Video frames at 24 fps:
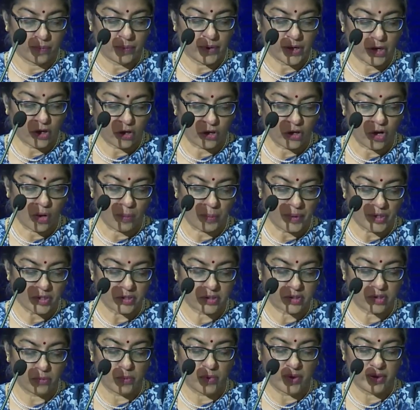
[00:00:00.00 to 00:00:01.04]
economic
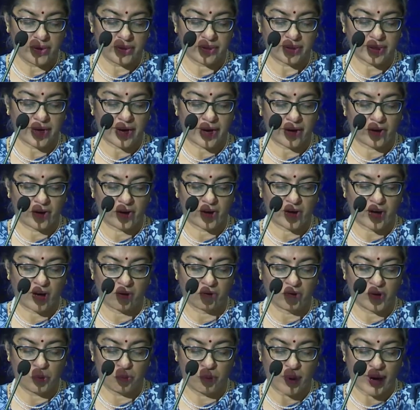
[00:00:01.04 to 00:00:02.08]
stimulus and
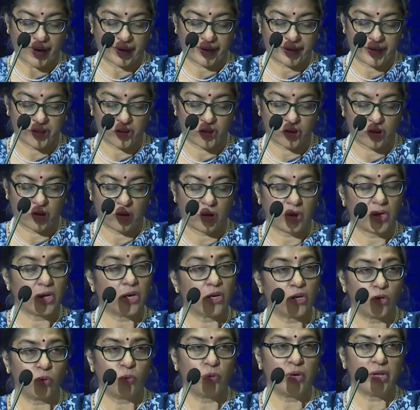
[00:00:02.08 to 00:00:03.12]
recovery package,
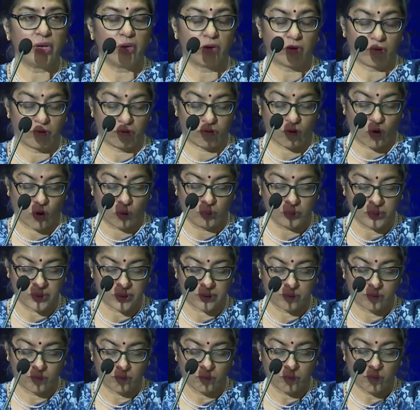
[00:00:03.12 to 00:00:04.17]
including reforms,
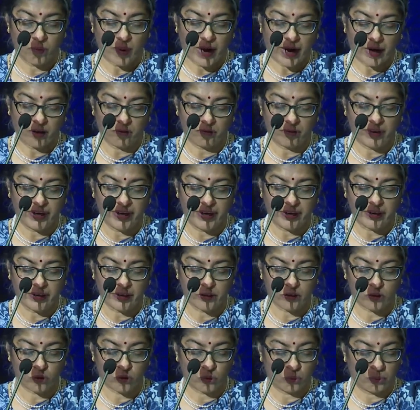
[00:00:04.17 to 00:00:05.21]
and
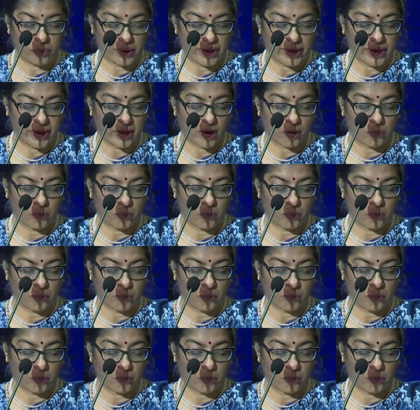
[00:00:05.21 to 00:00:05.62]
willingness to play a